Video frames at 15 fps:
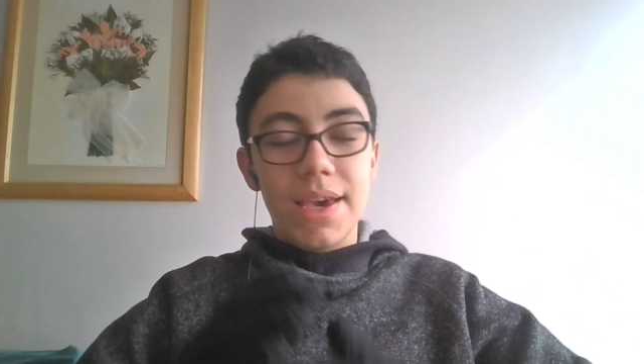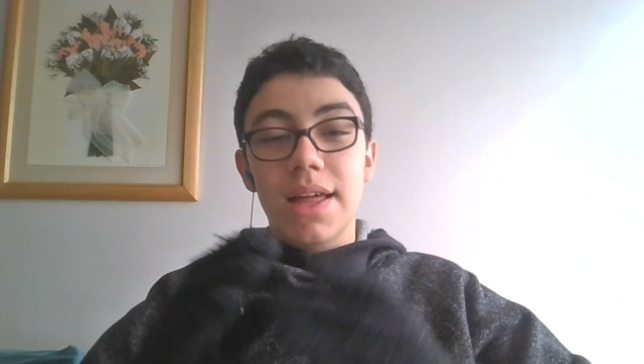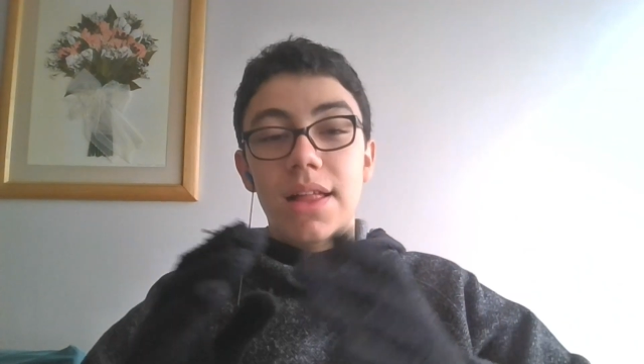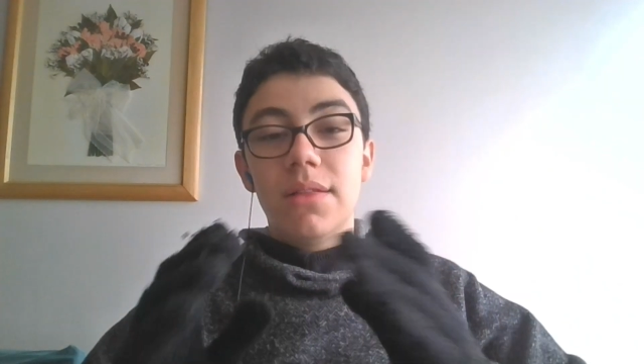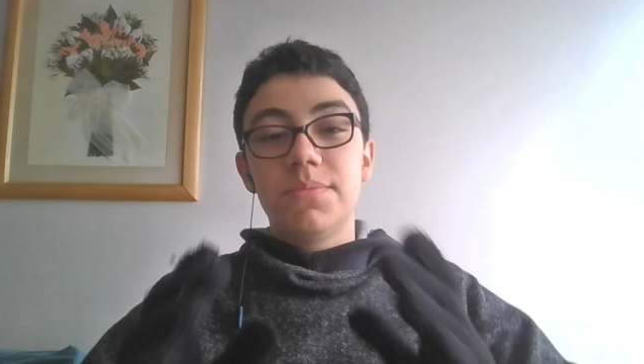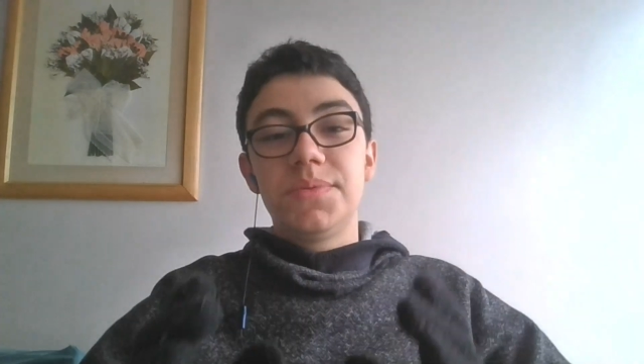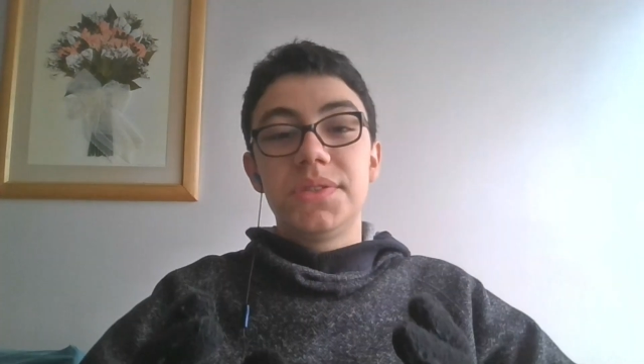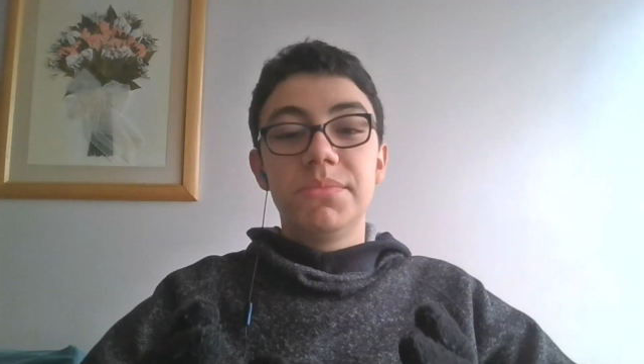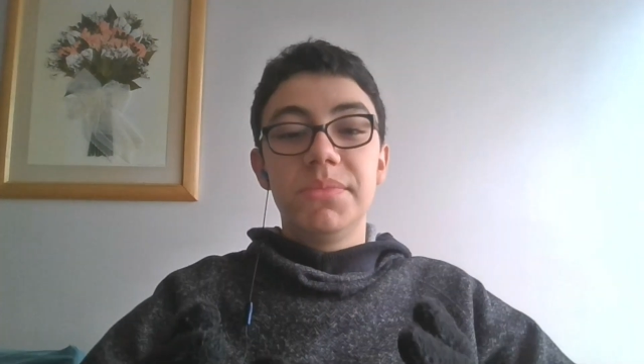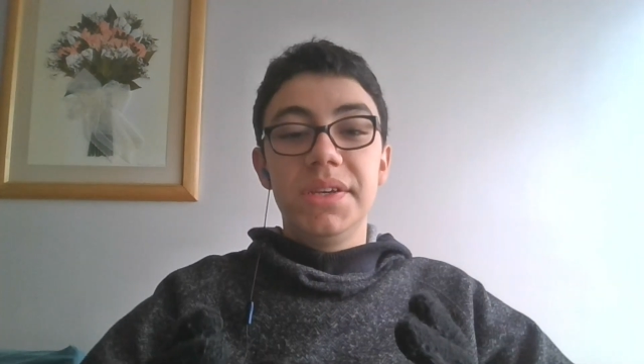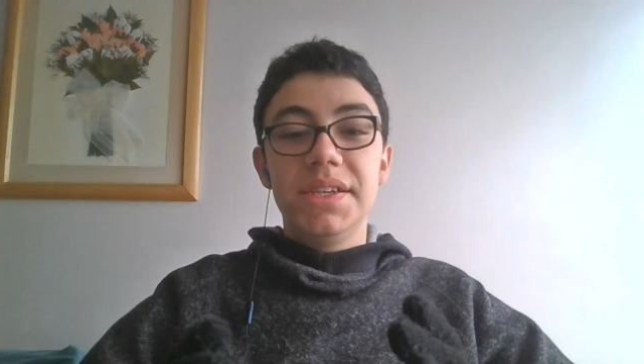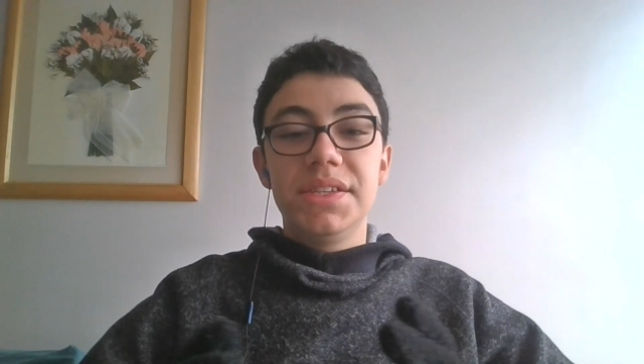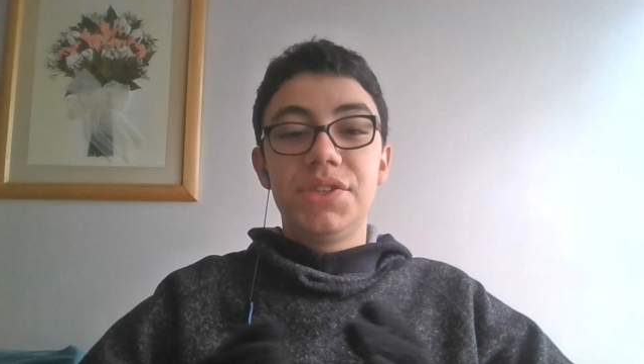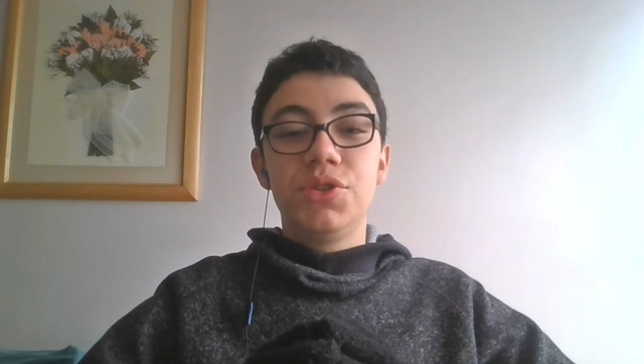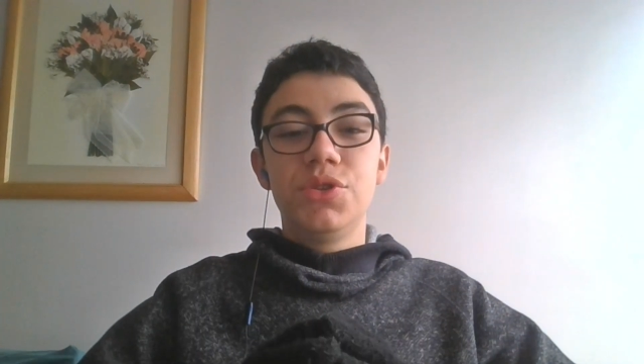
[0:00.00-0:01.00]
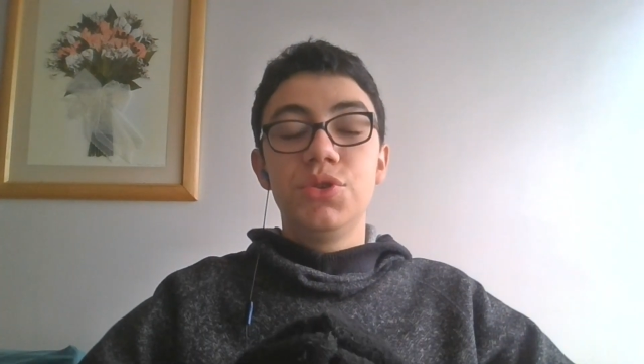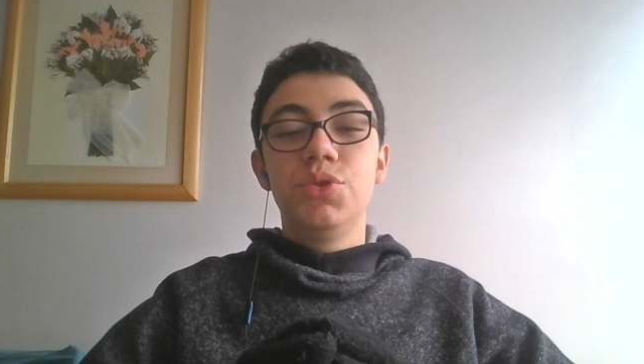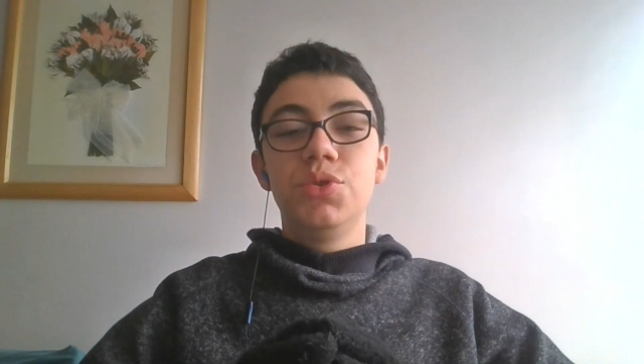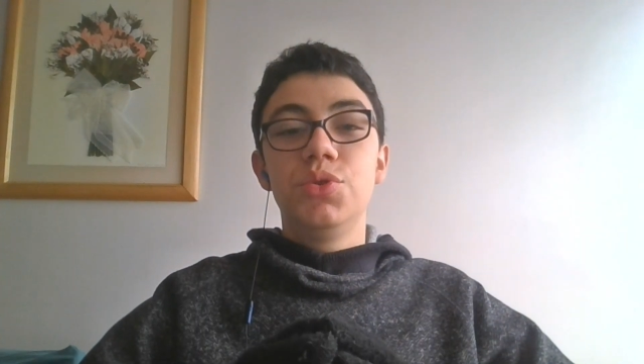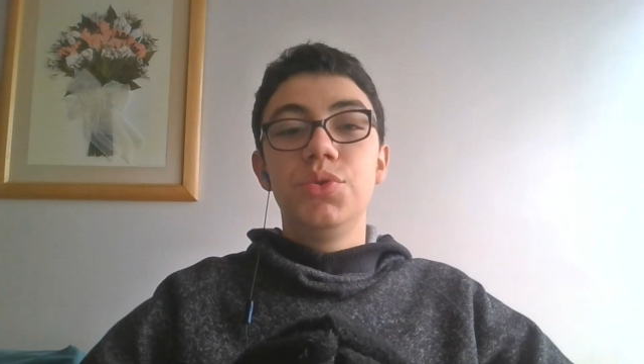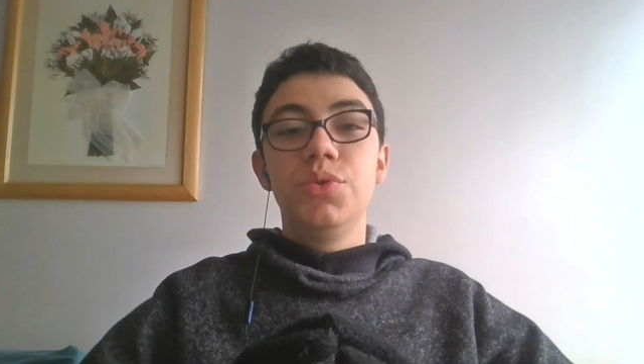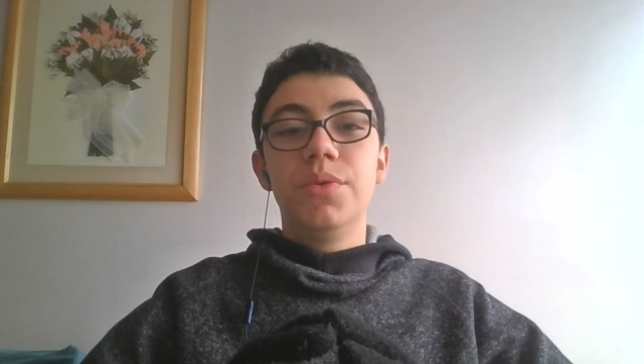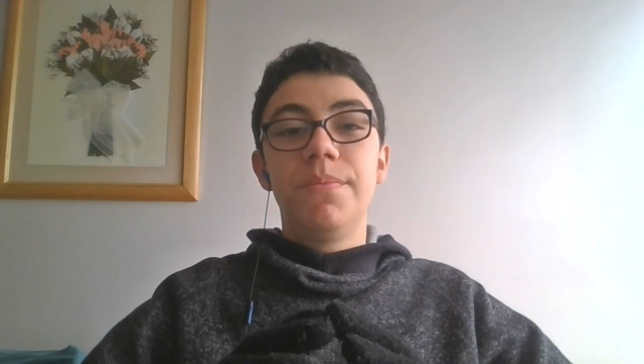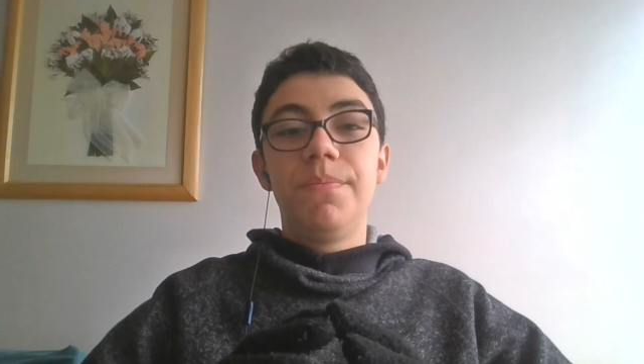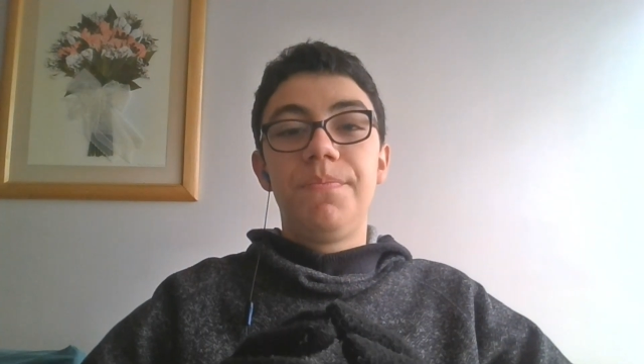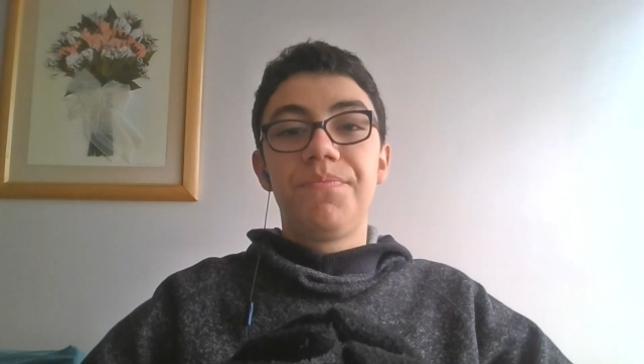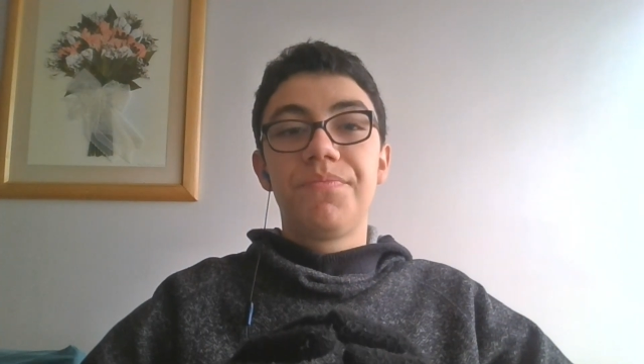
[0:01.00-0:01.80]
helps me to